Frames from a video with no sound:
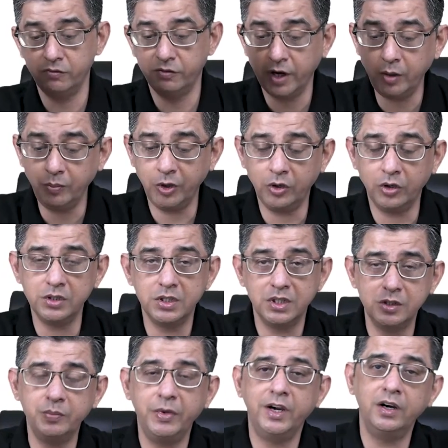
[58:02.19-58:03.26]
Why? Because he
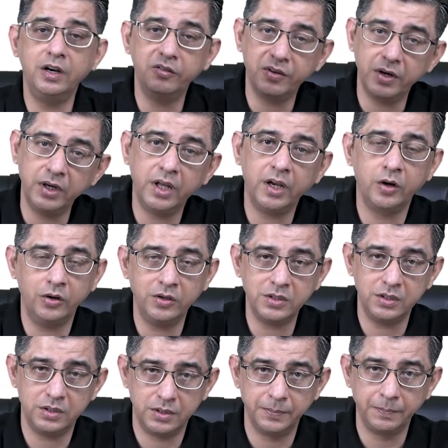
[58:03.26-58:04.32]
has made a different
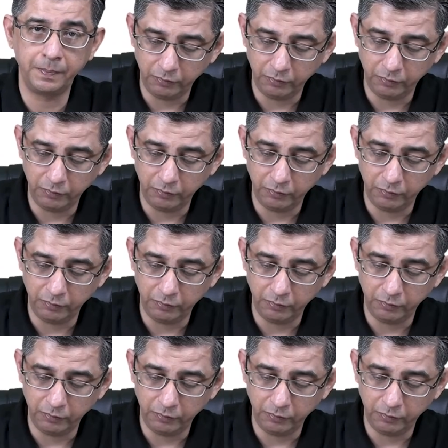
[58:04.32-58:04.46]
diagnosis.